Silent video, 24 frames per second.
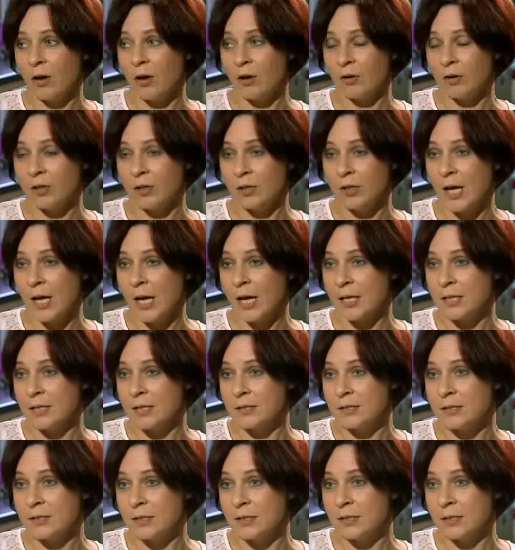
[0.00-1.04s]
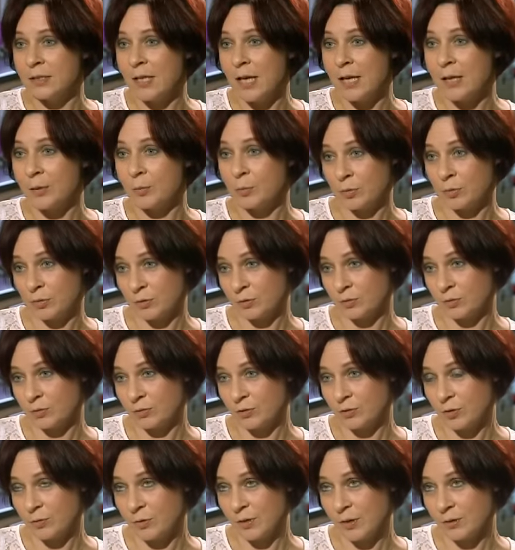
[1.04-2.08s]
On a night in April
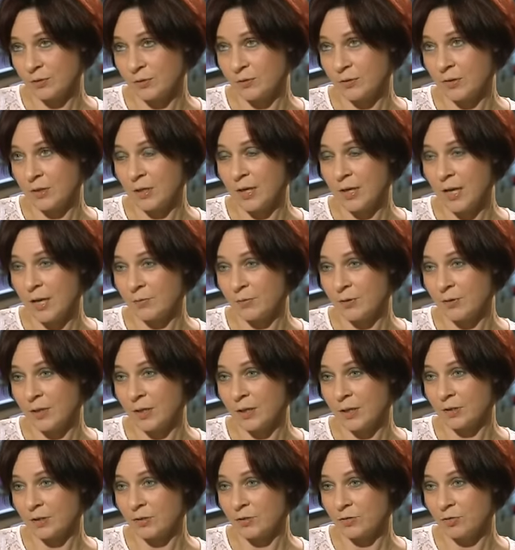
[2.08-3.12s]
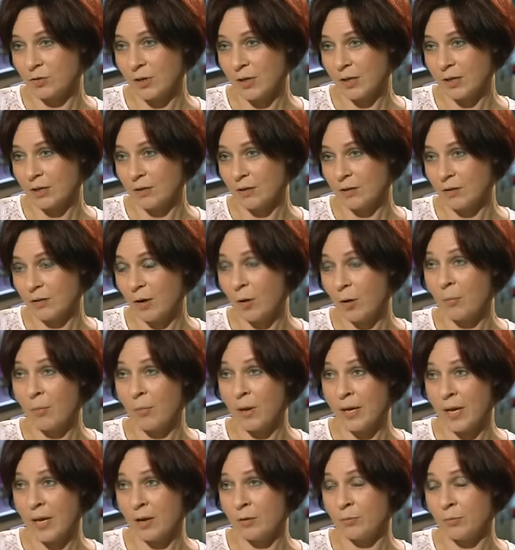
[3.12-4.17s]
2011, I drank on
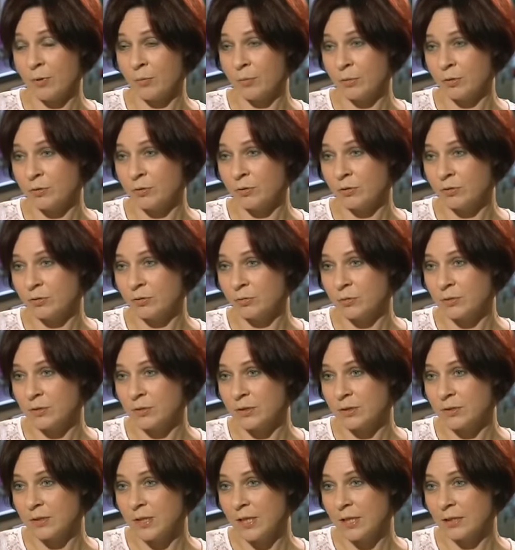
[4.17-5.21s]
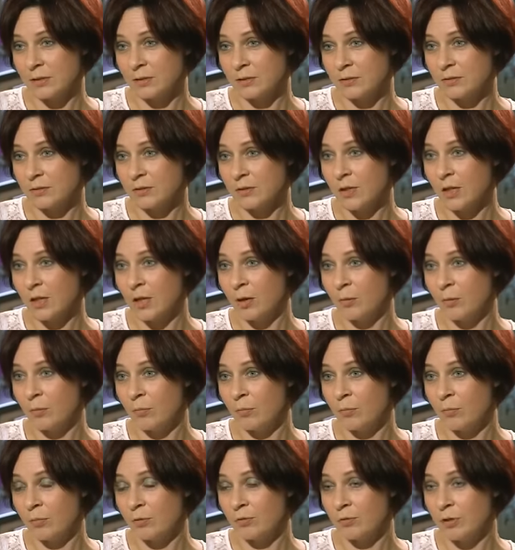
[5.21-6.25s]
my own when my daughter was at her dad's,
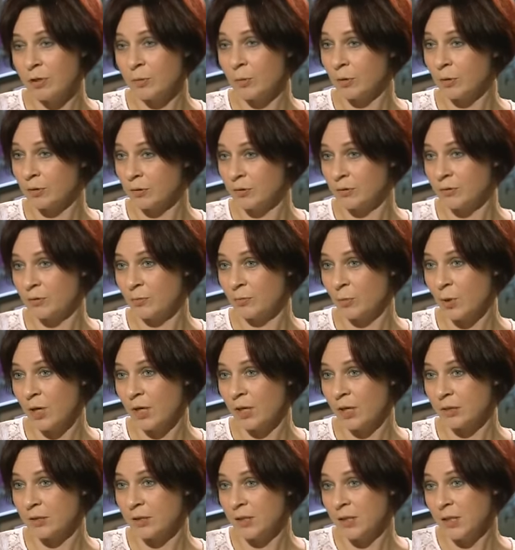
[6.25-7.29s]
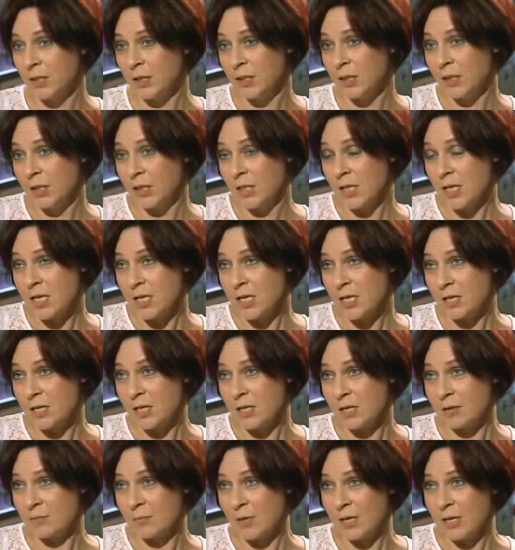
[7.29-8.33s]
3 bottles of wine.
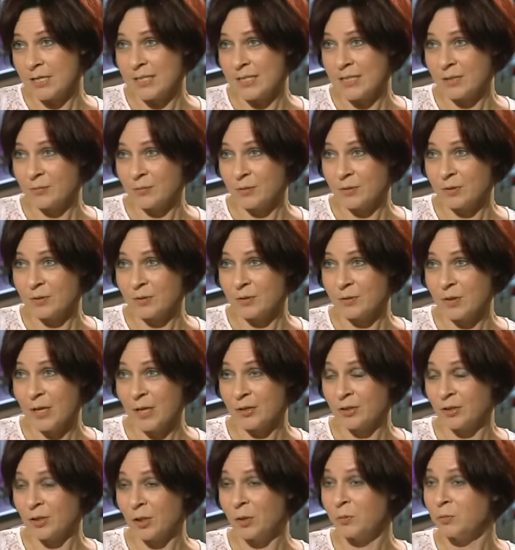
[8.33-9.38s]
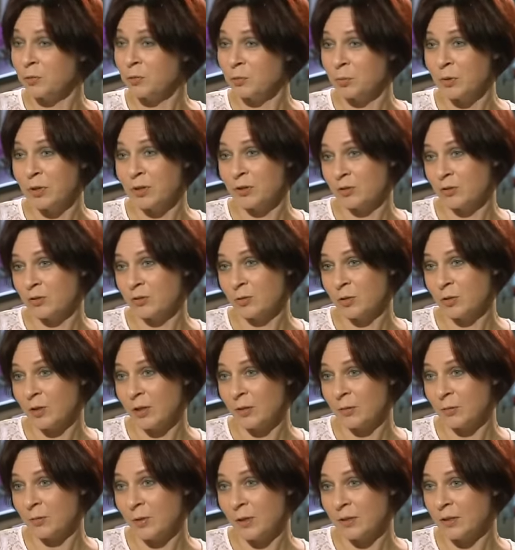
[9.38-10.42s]
I never had an off switch,
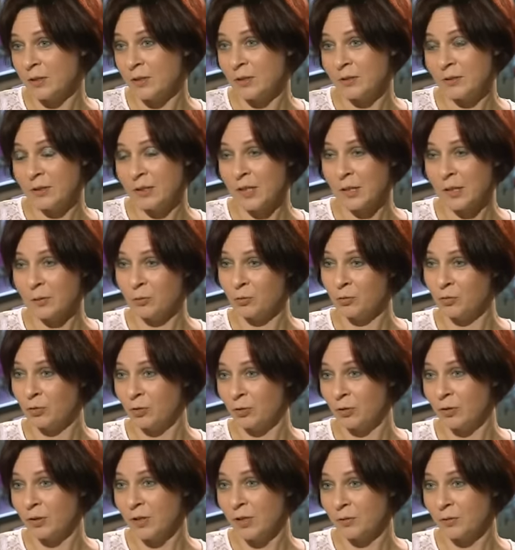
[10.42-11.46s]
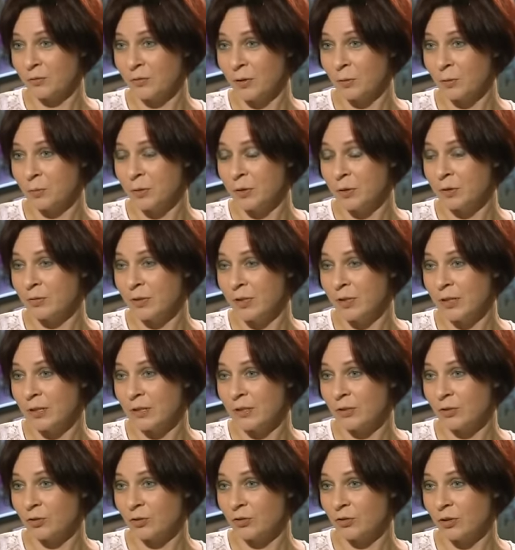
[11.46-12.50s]
so I didn't think I was drunk. I felt perfectly in
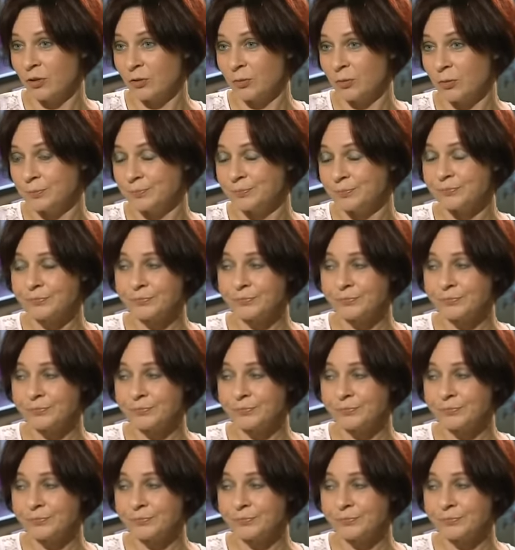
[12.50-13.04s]
control.